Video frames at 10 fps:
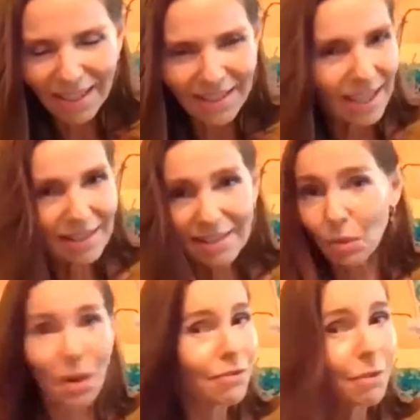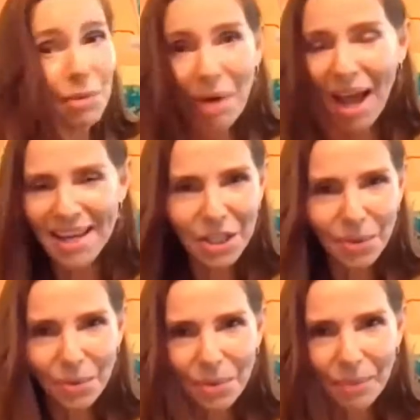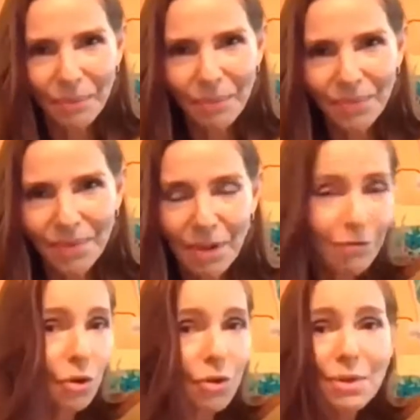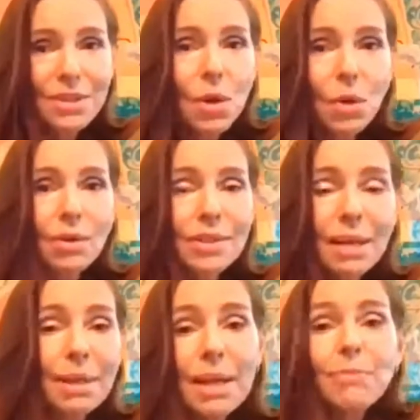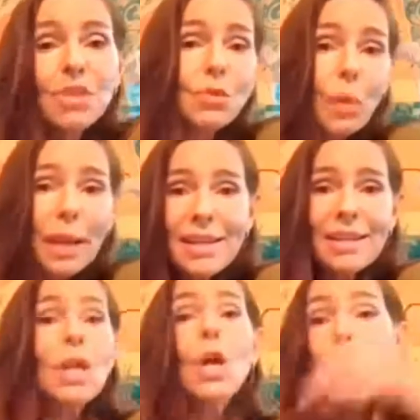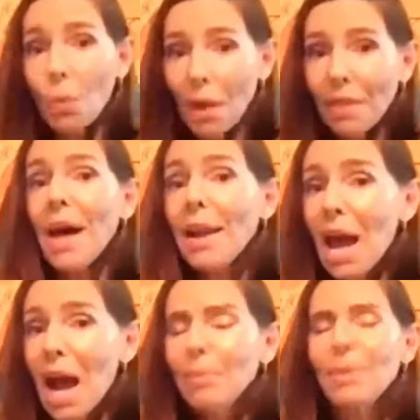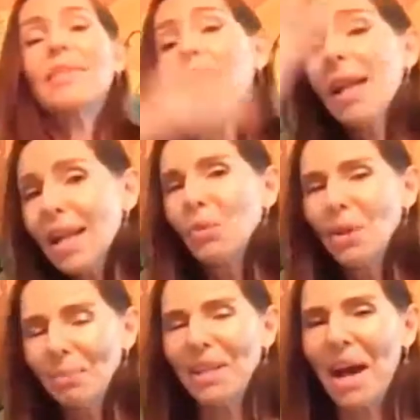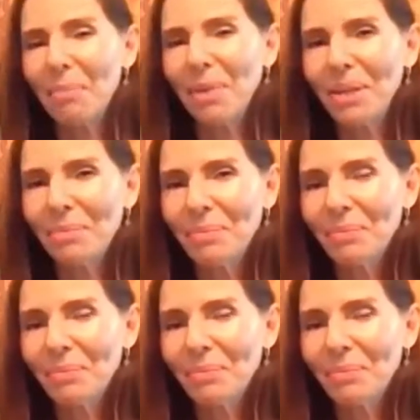It takes us away from gratitude. Therefore, there is no contentment. I'm just waiting. When that happens, then I will be happy.